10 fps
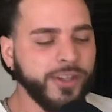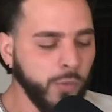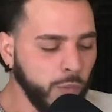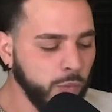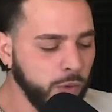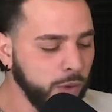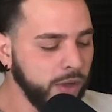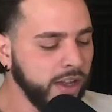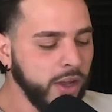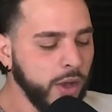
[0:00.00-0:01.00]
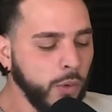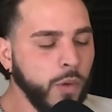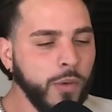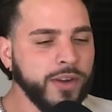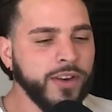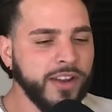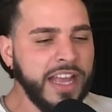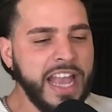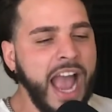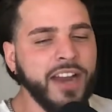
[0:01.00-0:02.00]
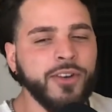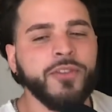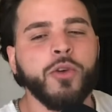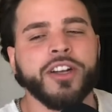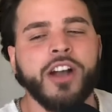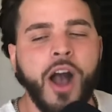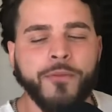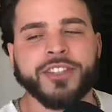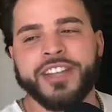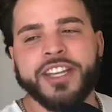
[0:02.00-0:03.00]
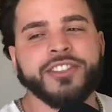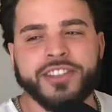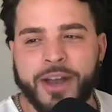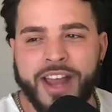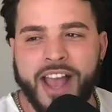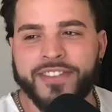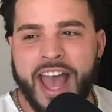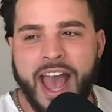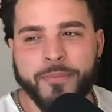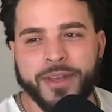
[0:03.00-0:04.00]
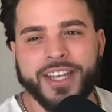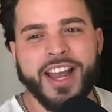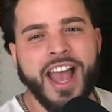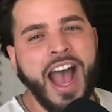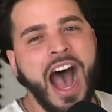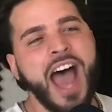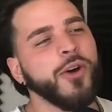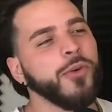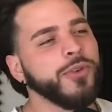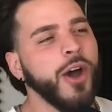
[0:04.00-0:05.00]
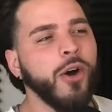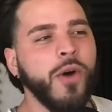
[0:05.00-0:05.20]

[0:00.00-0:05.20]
Like, I don't even know the conversation that would have to happen. Yeah. I don't know.